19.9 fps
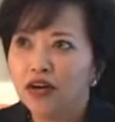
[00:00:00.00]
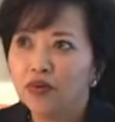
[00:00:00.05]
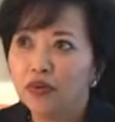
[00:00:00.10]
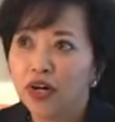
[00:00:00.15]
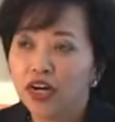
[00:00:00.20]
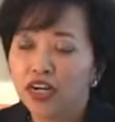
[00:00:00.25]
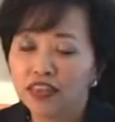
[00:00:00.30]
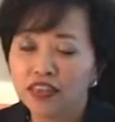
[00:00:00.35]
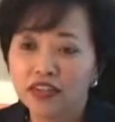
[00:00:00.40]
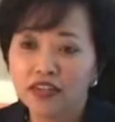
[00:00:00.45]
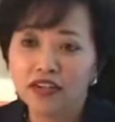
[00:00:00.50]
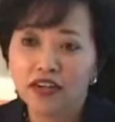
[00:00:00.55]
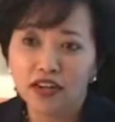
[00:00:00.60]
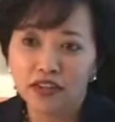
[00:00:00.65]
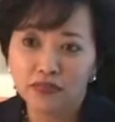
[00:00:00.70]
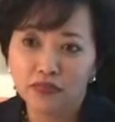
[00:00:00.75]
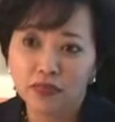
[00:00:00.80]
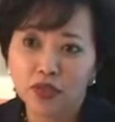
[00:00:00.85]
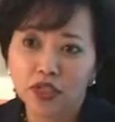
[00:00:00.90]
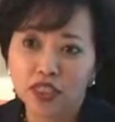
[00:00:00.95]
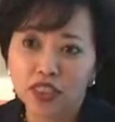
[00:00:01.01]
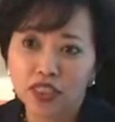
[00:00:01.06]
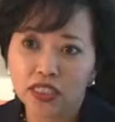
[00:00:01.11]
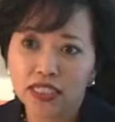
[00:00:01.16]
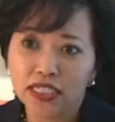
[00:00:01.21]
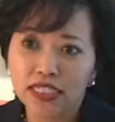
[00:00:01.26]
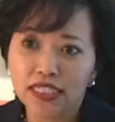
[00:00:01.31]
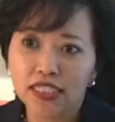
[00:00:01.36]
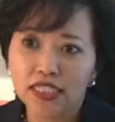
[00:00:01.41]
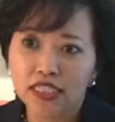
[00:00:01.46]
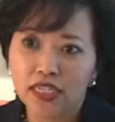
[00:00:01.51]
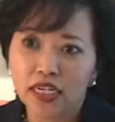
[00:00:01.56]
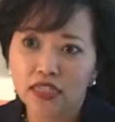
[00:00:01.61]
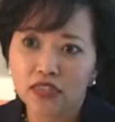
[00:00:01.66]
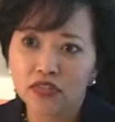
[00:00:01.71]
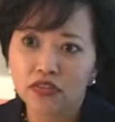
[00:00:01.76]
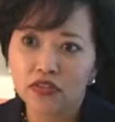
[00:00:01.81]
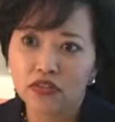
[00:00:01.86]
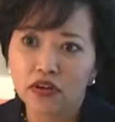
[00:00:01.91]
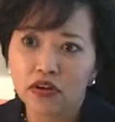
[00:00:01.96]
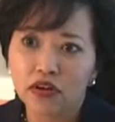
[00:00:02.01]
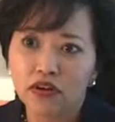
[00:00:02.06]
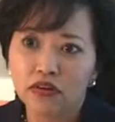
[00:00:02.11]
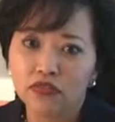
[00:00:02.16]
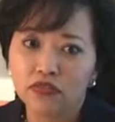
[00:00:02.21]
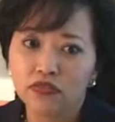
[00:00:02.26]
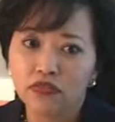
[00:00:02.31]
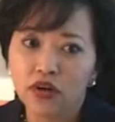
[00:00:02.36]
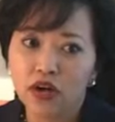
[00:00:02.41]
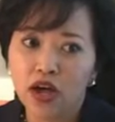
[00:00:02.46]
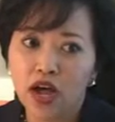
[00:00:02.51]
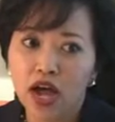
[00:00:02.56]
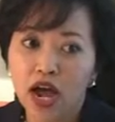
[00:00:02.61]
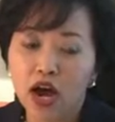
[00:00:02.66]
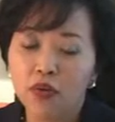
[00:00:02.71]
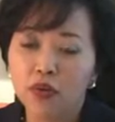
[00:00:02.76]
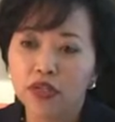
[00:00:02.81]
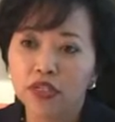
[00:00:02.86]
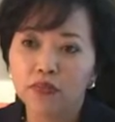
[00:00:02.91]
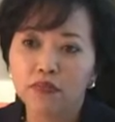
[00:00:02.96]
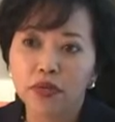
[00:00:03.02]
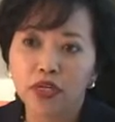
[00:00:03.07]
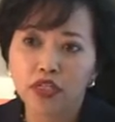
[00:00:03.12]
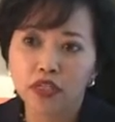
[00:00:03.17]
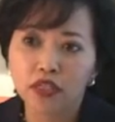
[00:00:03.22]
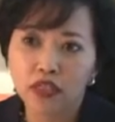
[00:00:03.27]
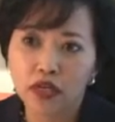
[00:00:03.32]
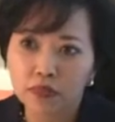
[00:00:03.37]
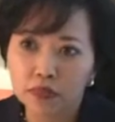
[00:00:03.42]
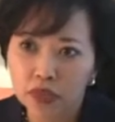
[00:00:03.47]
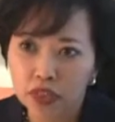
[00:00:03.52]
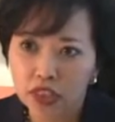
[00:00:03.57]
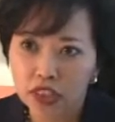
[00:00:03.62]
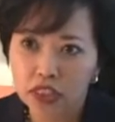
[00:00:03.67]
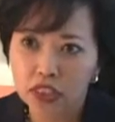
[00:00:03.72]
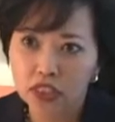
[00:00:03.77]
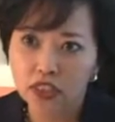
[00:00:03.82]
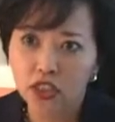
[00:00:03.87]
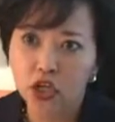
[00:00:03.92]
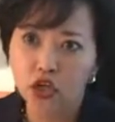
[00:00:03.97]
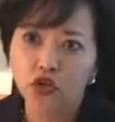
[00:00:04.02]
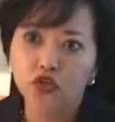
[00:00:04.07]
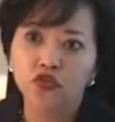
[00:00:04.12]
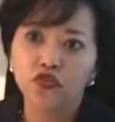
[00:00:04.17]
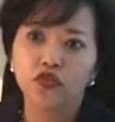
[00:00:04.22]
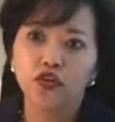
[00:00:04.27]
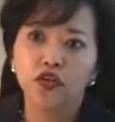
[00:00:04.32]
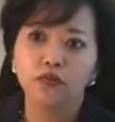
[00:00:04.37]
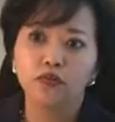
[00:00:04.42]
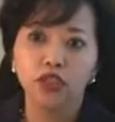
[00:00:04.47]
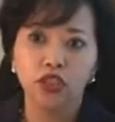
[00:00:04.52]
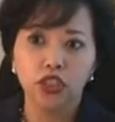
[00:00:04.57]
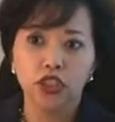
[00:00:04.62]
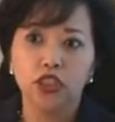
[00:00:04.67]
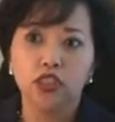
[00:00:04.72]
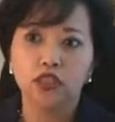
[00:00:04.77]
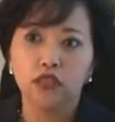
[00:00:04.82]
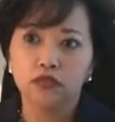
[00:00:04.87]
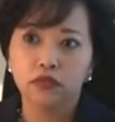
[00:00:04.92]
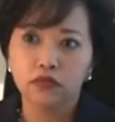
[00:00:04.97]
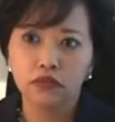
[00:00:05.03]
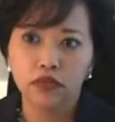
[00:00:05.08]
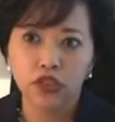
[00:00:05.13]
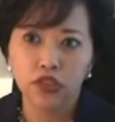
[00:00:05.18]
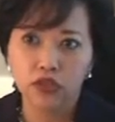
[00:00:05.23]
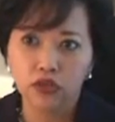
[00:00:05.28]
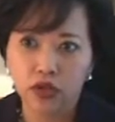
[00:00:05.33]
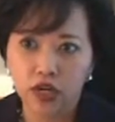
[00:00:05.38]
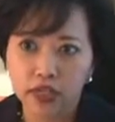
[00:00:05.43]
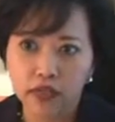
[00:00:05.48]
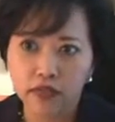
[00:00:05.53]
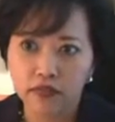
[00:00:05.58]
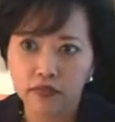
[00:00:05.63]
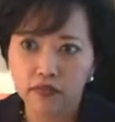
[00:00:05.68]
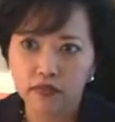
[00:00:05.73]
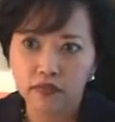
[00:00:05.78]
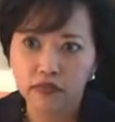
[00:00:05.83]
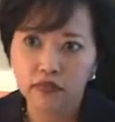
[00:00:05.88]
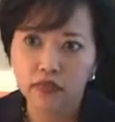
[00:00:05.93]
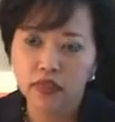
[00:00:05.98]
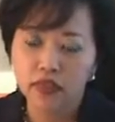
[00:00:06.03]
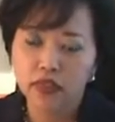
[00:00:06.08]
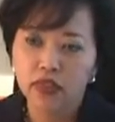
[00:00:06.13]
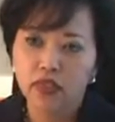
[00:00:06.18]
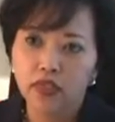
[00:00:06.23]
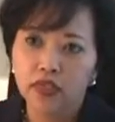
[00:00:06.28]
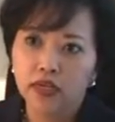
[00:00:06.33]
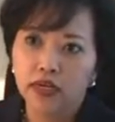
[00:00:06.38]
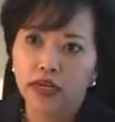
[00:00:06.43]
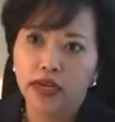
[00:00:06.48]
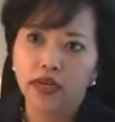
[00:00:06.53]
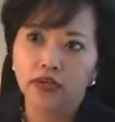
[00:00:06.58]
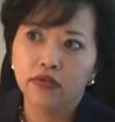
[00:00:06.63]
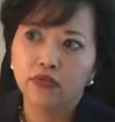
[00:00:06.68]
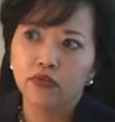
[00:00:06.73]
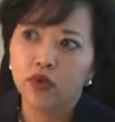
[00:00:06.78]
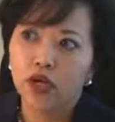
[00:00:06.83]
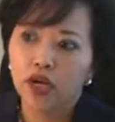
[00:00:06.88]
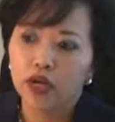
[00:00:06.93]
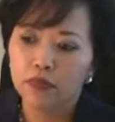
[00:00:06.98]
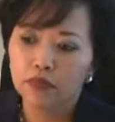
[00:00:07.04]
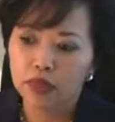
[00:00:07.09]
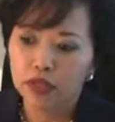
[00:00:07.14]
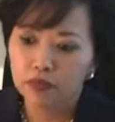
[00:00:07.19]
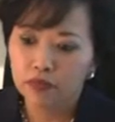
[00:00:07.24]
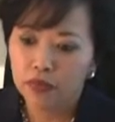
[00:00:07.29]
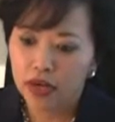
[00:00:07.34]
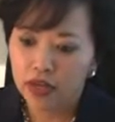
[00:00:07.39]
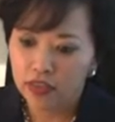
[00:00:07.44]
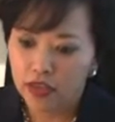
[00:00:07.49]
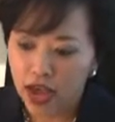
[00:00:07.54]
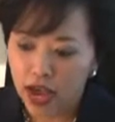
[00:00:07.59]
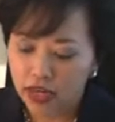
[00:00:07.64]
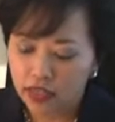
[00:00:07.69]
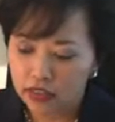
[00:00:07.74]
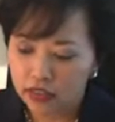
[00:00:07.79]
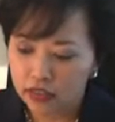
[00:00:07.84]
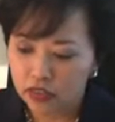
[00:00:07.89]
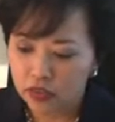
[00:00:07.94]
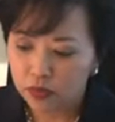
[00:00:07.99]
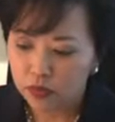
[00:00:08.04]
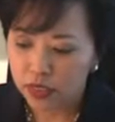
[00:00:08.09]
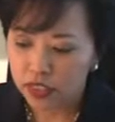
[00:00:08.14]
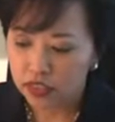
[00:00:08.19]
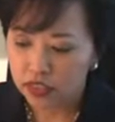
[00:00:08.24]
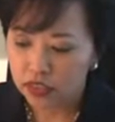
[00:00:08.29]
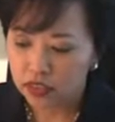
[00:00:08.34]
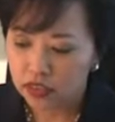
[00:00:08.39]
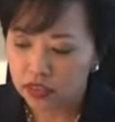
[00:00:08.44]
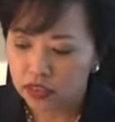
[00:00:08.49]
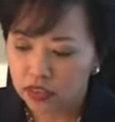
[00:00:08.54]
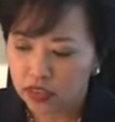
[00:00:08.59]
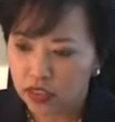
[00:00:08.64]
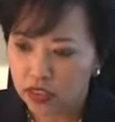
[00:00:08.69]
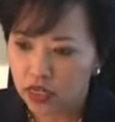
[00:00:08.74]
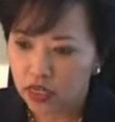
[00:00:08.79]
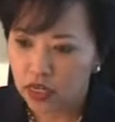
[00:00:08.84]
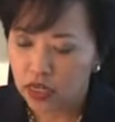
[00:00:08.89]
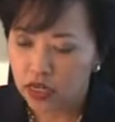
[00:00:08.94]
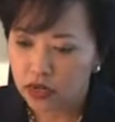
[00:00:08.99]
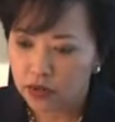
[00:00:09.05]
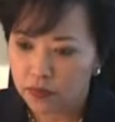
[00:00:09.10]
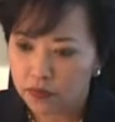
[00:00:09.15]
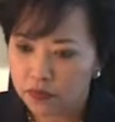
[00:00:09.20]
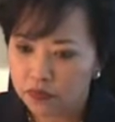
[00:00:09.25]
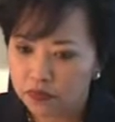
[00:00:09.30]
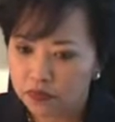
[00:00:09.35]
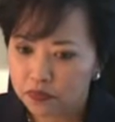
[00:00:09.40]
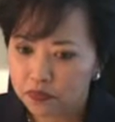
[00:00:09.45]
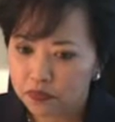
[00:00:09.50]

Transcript: Well, I think I bring a keen sense of how it can make a company go from good to great. And what I mean by that is basically I'm